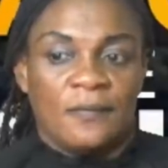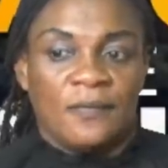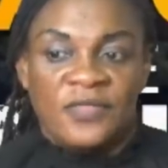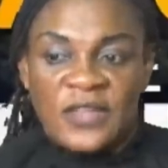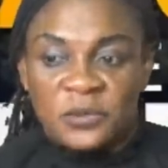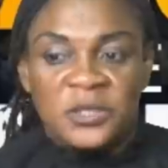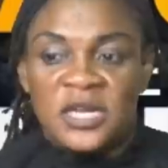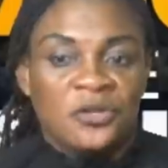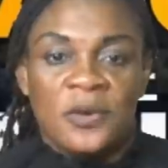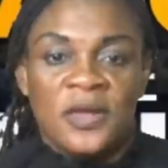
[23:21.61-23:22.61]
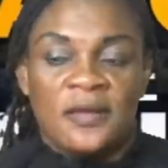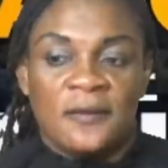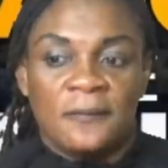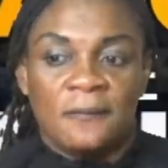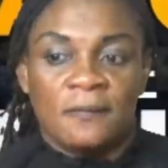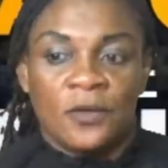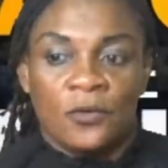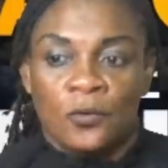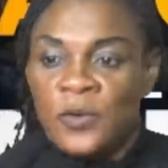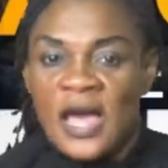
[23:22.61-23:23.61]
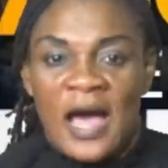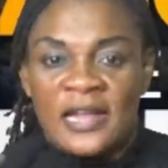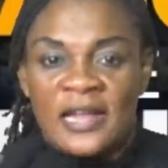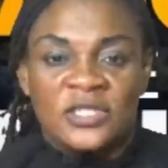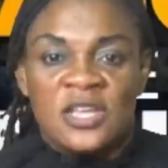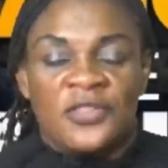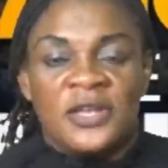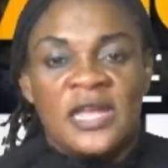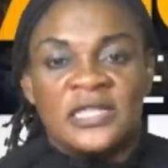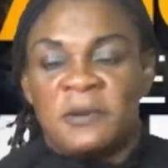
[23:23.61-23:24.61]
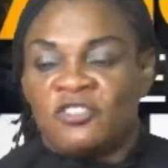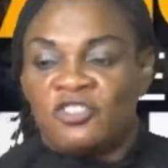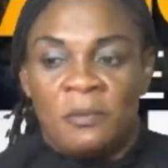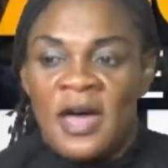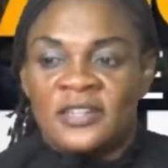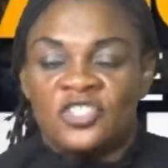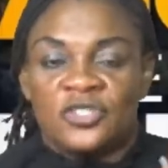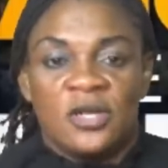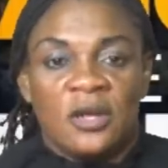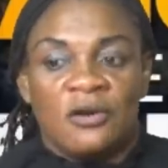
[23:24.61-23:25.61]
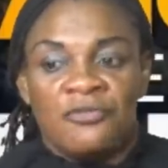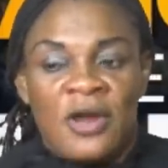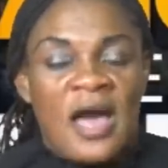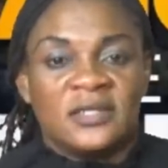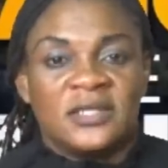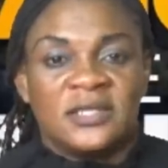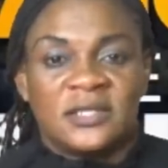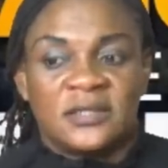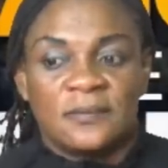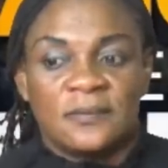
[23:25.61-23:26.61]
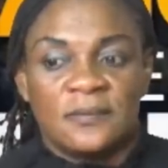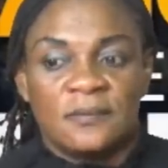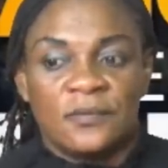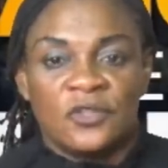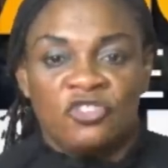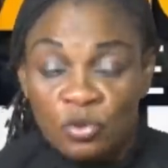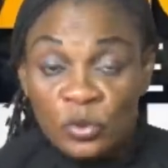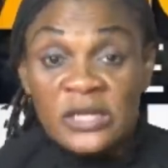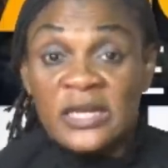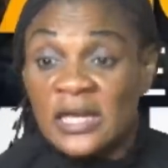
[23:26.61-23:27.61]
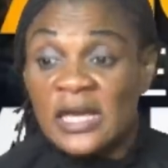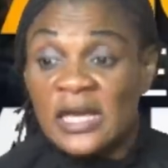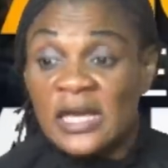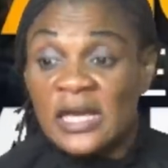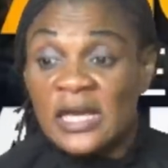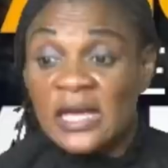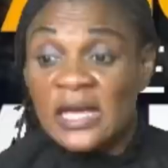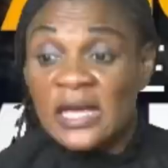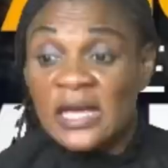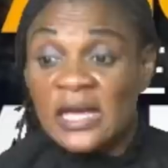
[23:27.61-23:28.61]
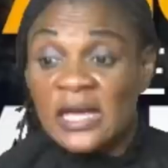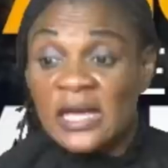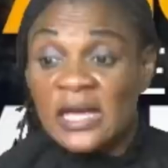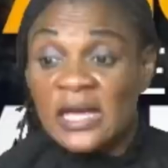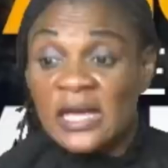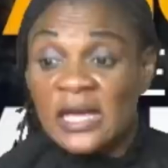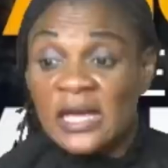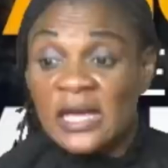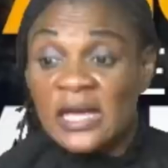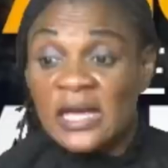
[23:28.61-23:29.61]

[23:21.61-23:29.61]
That's what they're doing. We had just the other day special branch ranks shooting and killing innocent citizens.